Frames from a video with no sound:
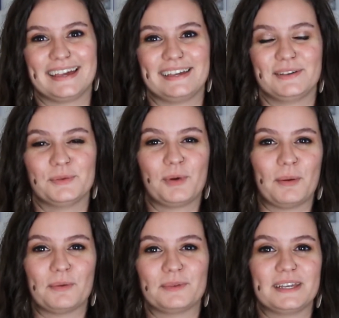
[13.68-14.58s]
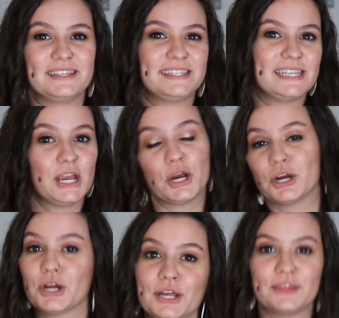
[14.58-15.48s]
You'll probably see
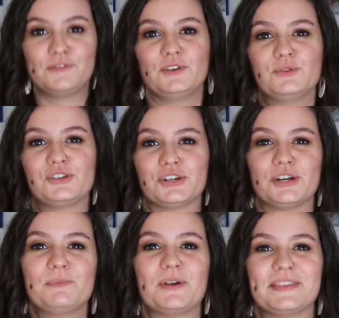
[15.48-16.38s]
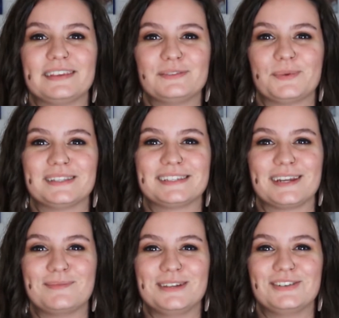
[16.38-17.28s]
her in the future, but this one's going
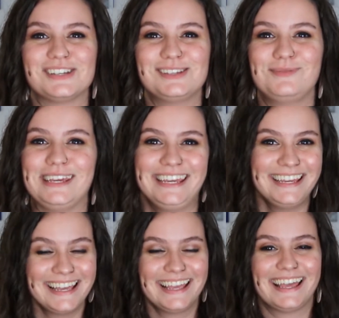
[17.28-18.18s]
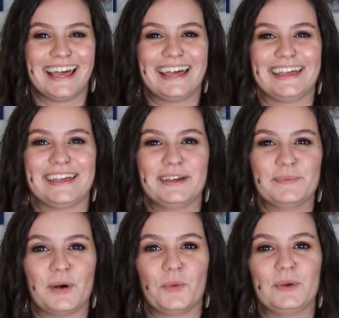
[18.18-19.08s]
to be just me.
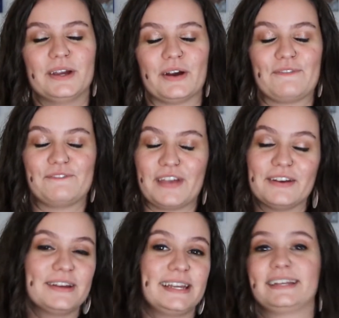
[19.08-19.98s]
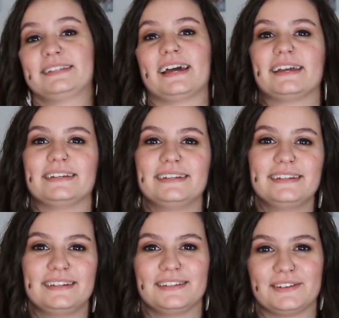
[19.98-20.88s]
We are very excited
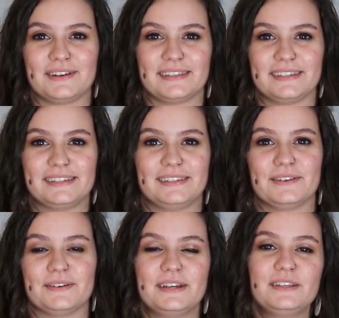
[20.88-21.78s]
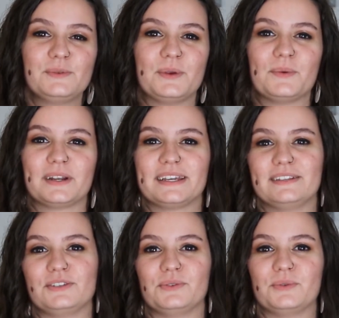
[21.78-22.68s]
to start this series. We want
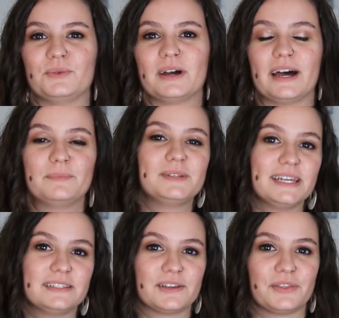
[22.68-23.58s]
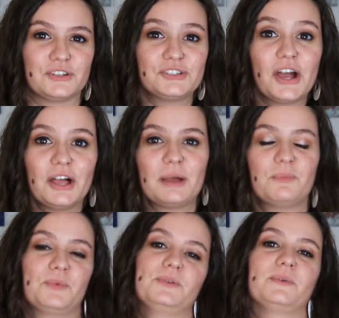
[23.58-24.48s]
to do updates on the shop.
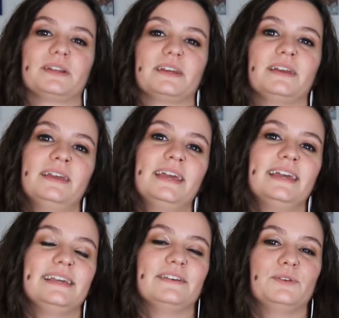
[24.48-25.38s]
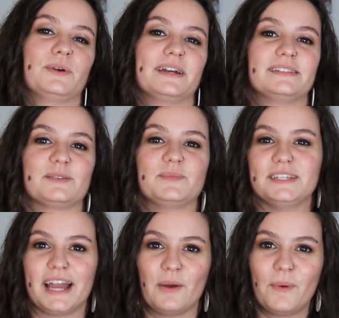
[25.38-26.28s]
We want to give you guys some
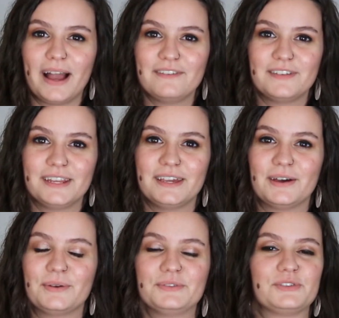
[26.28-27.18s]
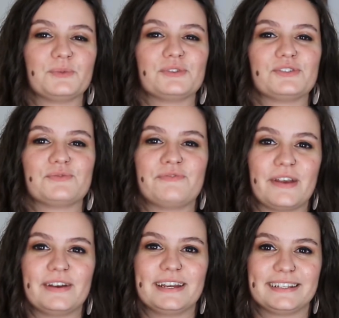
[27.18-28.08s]
DIY videos, so we're just
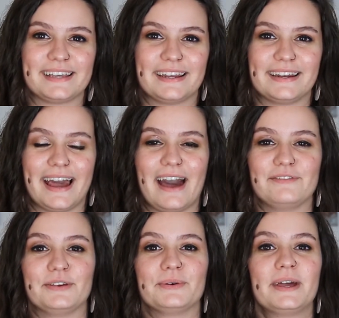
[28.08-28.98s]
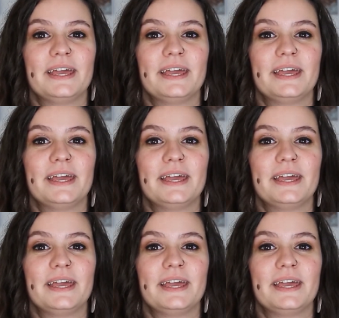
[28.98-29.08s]
very excited to have you.